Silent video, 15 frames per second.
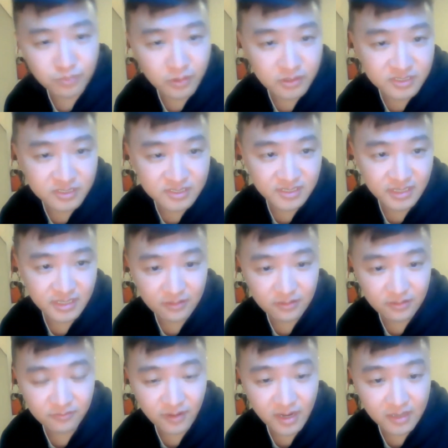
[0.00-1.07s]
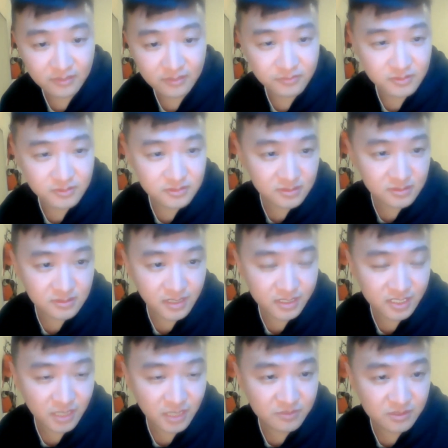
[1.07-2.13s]
Purchasing at 5 is 9
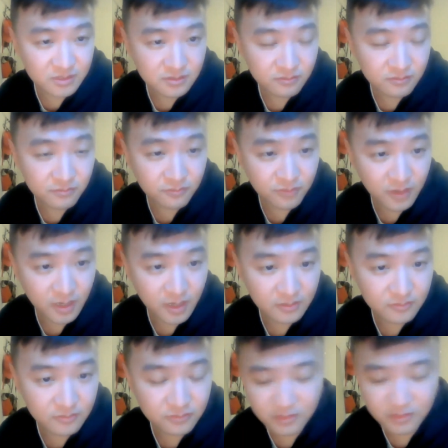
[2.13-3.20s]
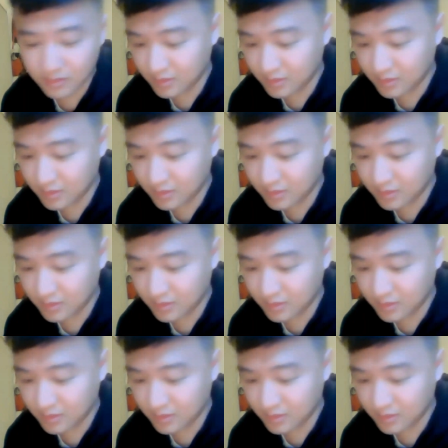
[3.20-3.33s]
times 5